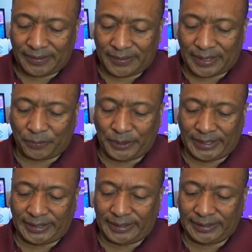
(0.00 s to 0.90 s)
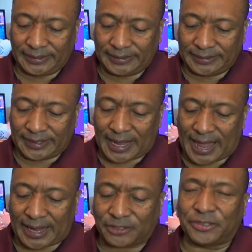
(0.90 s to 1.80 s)
that we
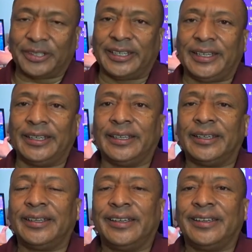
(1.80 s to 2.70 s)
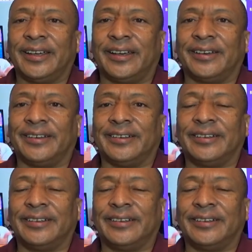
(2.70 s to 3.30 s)
actually uh,